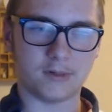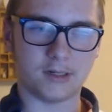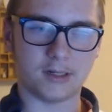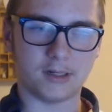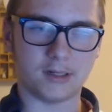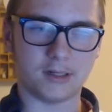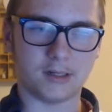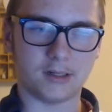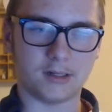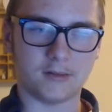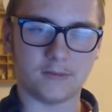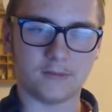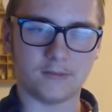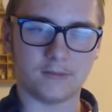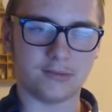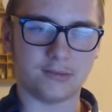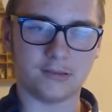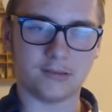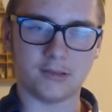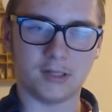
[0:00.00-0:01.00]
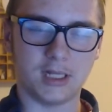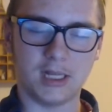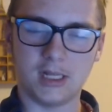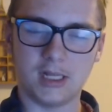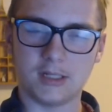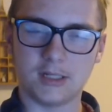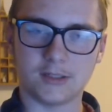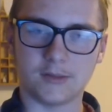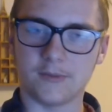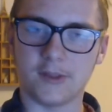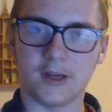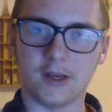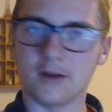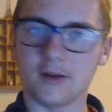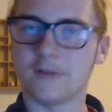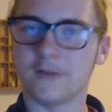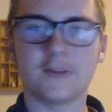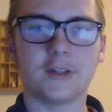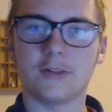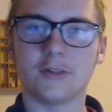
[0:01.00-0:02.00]
uh something
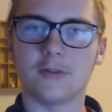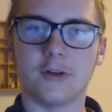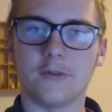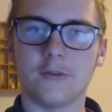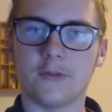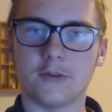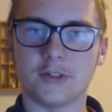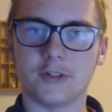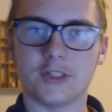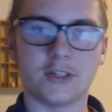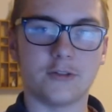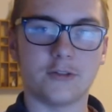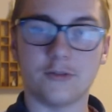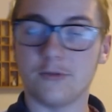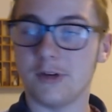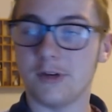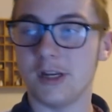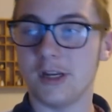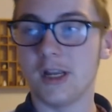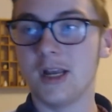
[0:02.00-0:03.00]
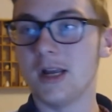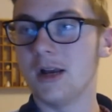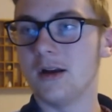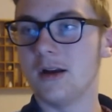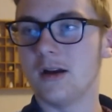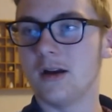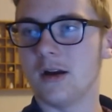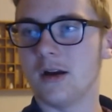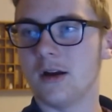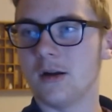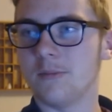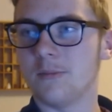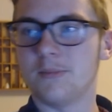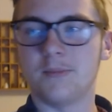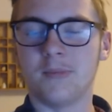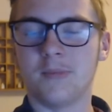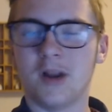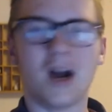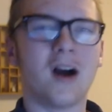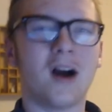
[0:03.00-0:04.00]
of the 21st century uh
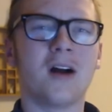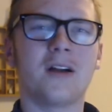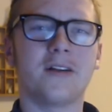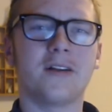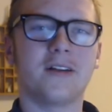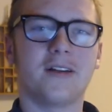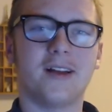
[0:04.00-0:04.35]
art.